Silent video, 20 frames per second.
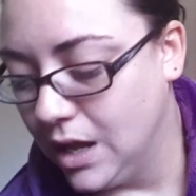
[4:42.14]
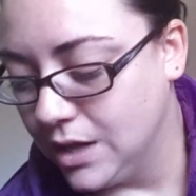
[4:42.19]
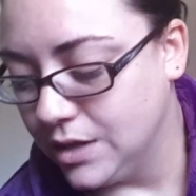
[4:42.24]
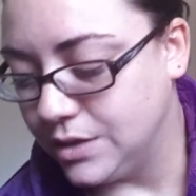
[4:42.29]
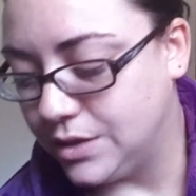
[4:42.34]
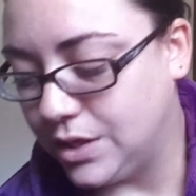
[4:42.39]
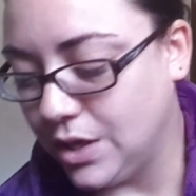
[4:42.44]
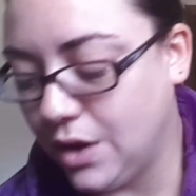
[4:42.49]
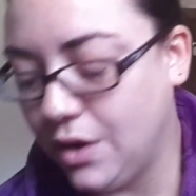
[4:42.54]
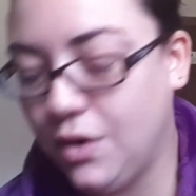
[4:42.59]

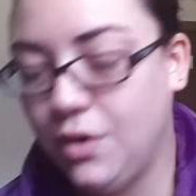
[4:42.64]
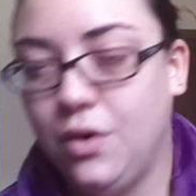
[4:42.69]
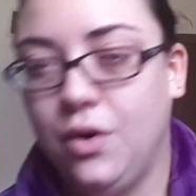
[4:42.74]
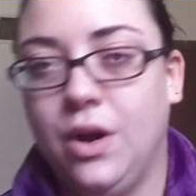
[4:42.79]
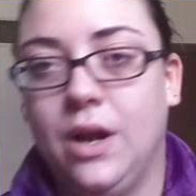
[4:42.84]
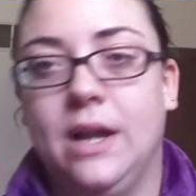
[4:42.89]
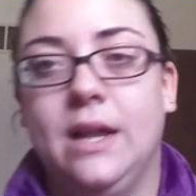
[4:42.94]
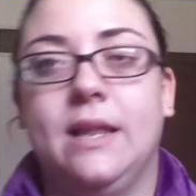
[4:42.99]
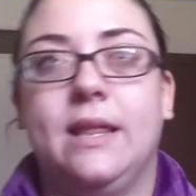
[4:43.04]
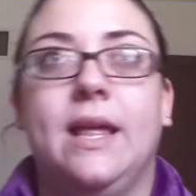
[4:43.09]

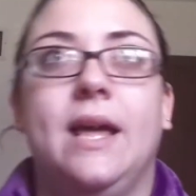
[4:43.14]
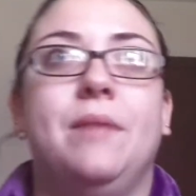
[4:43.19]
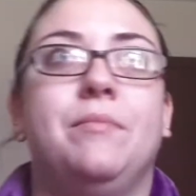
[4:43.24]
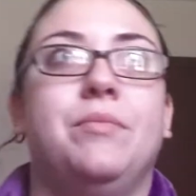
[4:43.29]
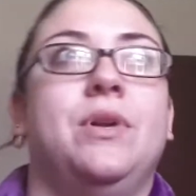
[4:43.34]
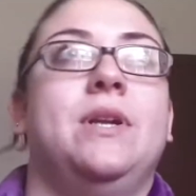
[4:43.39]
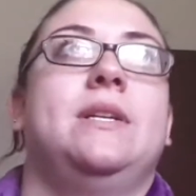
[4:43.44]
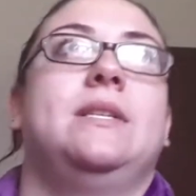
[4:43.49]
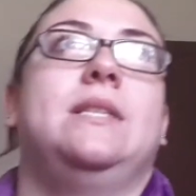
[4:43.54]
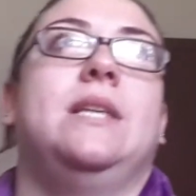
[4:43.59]
So that
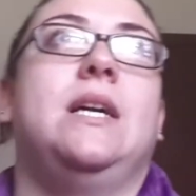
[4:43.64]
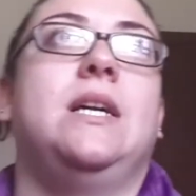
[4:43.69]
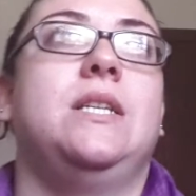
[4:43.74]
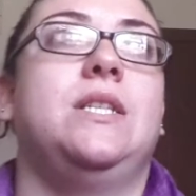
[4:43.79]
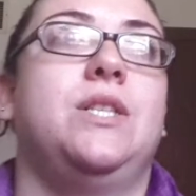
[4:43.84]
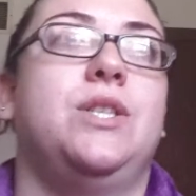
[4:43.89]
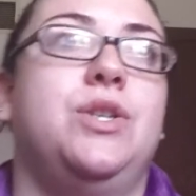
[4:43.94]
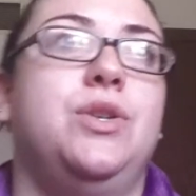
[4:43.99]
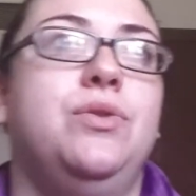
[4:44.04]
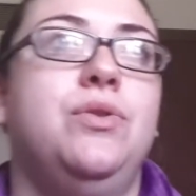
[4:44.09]
brings
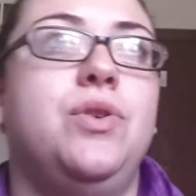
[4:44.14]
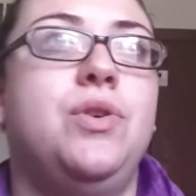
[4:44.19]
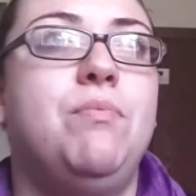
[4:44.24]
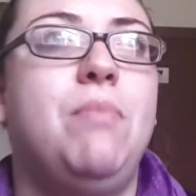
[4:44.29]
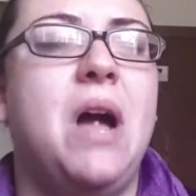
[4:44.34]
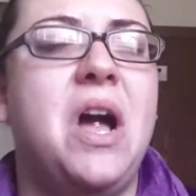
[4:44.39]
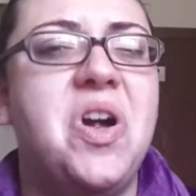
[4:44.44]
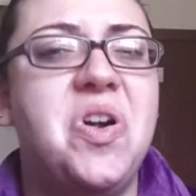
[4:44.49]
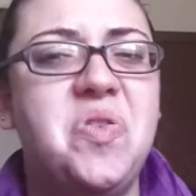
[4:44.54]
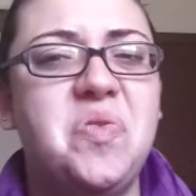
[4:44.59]
us to
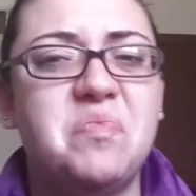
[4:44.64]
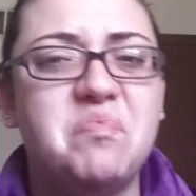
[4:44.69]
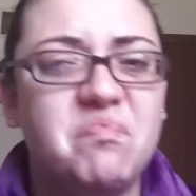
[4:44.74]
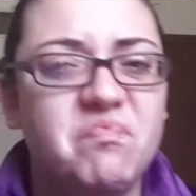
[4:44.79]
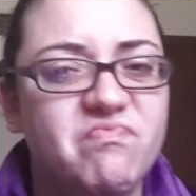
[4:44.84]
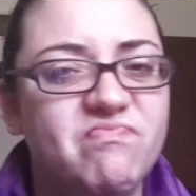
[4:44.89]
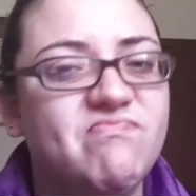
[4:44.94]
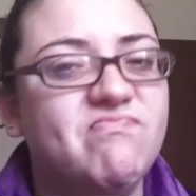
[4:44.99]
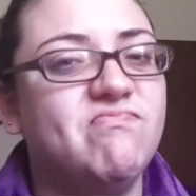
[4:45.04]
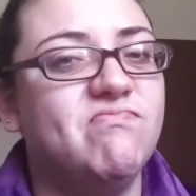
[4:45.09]
about
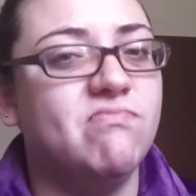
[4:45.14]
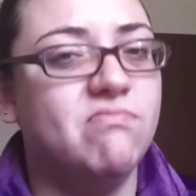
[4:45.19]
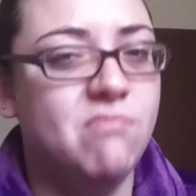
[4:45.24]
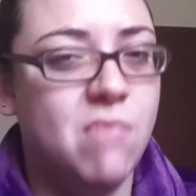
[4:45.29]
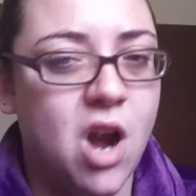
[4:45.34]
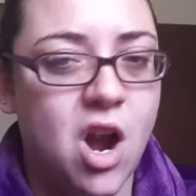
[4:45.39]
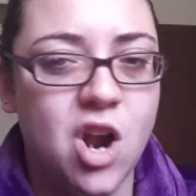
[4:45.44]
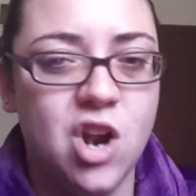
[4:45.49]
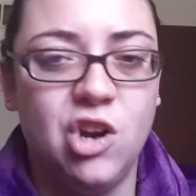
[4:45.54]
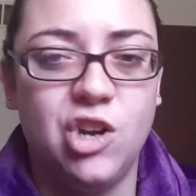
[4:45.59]

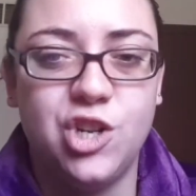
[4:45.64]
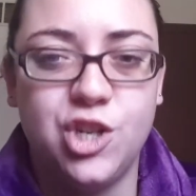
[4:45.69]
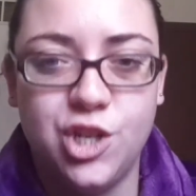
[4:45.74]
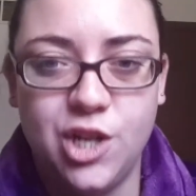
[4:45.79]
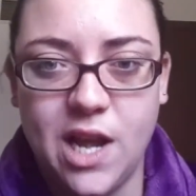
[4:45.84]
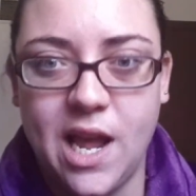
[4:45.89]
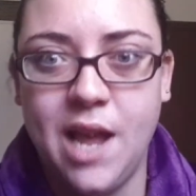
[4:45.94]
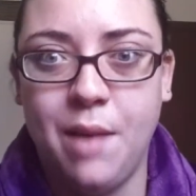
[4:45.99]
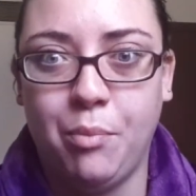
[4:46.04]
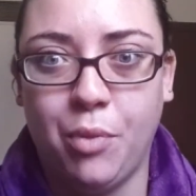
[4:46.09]

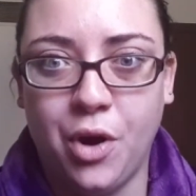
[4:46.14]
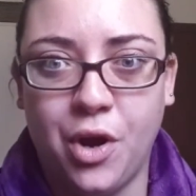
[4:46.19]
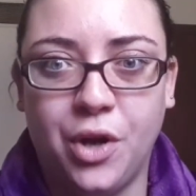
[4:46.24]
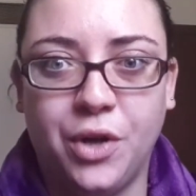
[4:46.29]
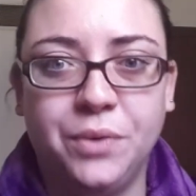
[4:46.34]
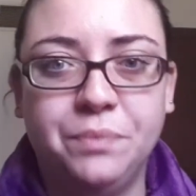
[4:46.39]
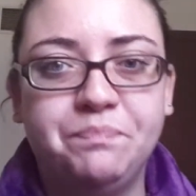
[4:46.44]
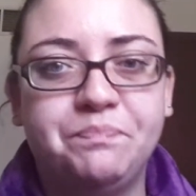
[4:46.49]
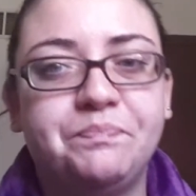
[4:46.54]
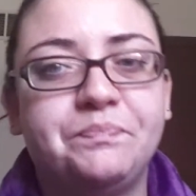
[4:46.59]
March,
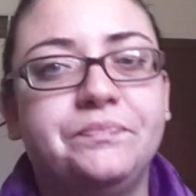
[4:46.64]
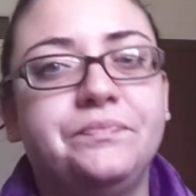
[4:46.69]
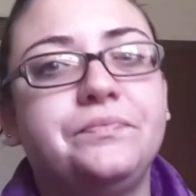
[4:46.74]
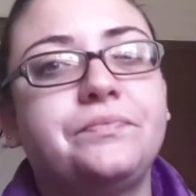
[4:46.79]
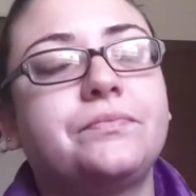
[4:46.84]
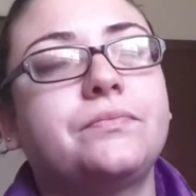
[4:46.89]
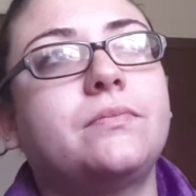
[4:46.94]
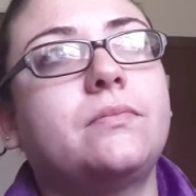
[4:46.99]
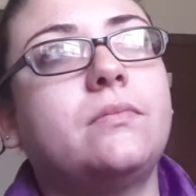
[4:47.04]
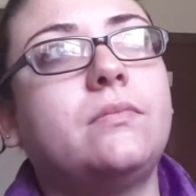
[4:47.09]
April.
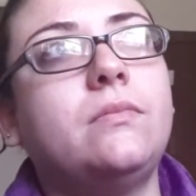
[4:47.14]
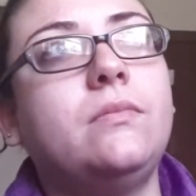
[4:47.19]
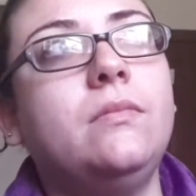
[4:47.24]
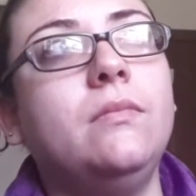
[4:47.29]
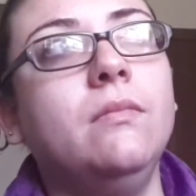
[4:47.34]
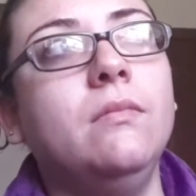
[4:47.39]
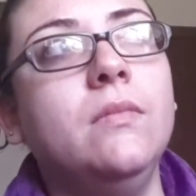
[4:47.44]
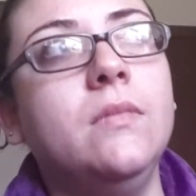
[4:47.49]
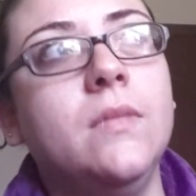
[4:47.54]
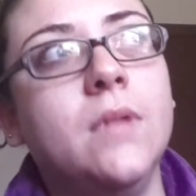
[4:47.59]

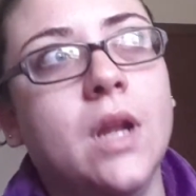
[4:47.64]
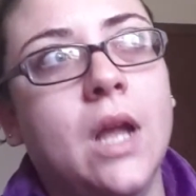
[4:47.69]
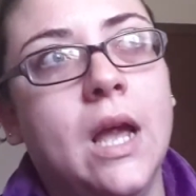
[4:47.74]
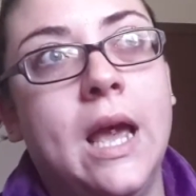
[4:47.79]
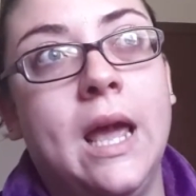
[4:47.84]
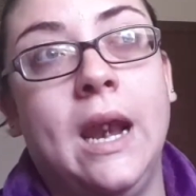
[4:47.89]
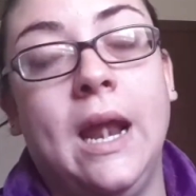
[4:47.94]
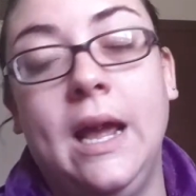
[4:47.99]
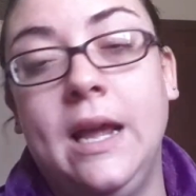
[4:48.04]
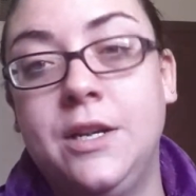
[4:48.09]

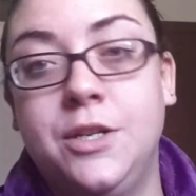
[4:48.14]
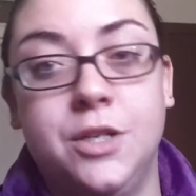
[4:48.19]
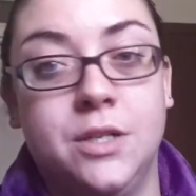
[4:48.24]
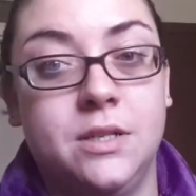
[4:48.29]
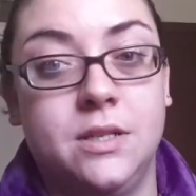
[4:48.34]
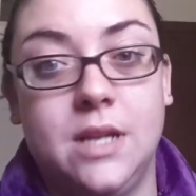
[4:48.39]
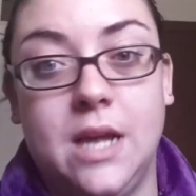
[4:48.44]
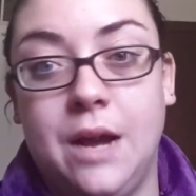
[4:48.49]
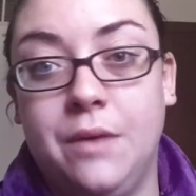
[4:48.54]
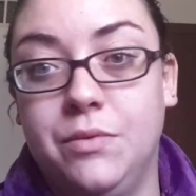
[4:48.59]
And I
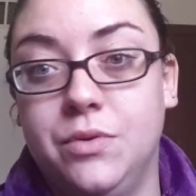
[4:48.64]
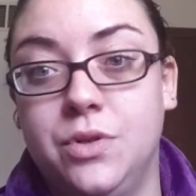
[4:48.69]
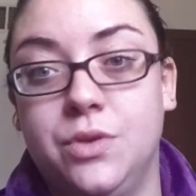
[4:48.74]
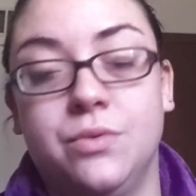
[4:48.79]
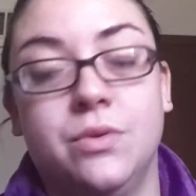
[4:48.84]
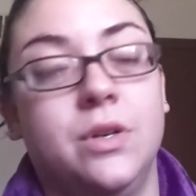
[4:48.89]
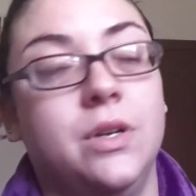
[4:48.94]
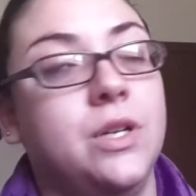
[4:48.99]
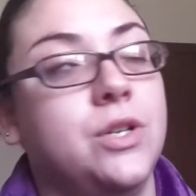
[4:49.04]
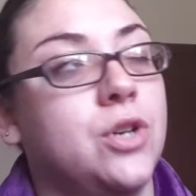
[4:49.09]
was
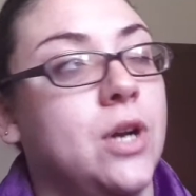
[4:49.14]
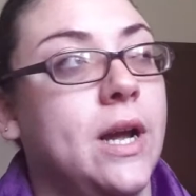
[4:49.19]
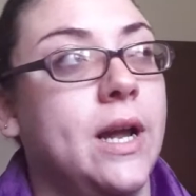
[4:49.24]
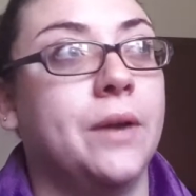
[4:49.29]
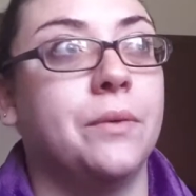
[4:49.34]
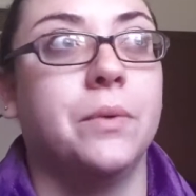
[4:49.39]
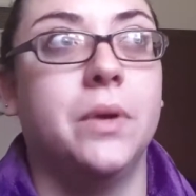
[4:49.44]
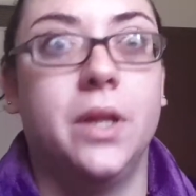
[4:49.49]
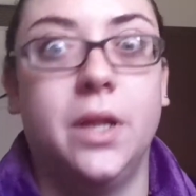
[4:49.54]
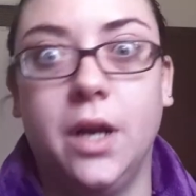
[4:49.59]
really
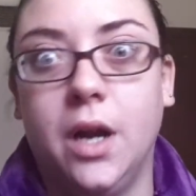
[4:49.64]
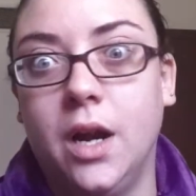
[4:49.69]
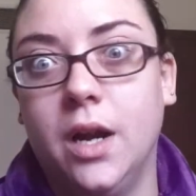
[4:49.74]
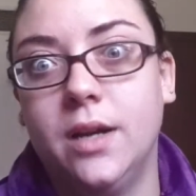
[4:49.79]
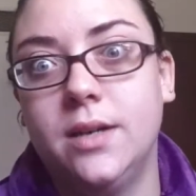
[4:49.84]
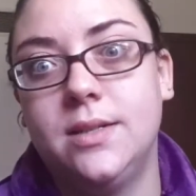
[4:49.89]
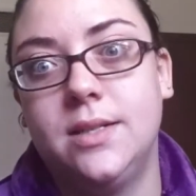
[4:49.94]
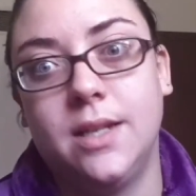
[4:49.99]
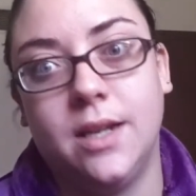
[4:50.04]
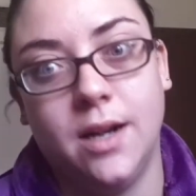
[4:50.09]
trying really
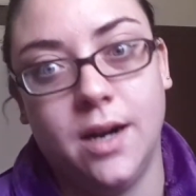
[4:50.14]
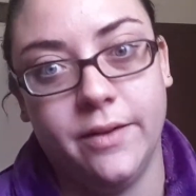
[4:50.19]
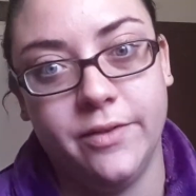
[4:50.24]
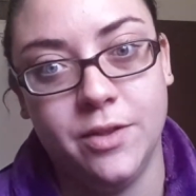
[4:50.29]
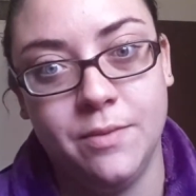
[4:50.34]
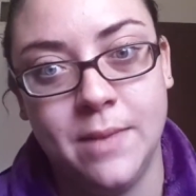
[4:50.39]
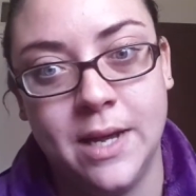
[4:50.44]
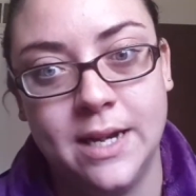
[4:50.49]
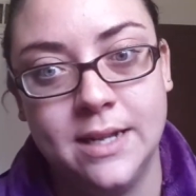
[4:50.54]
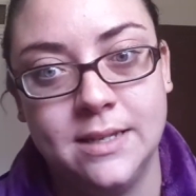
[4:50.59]
hard to get
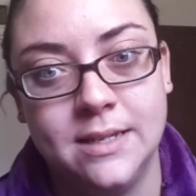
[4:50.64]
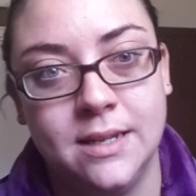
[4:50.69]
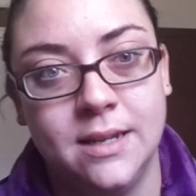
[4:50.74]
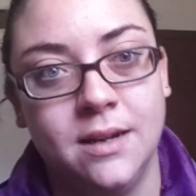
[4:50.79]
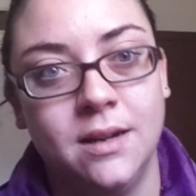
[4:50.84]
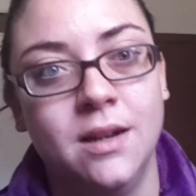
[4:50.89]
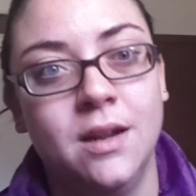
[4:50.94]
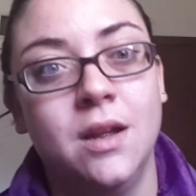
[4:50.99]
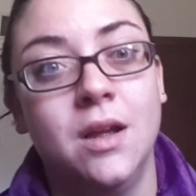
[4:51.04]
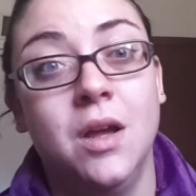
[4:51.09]
off the
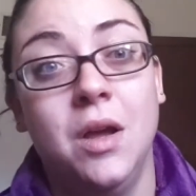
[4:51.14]
medicine.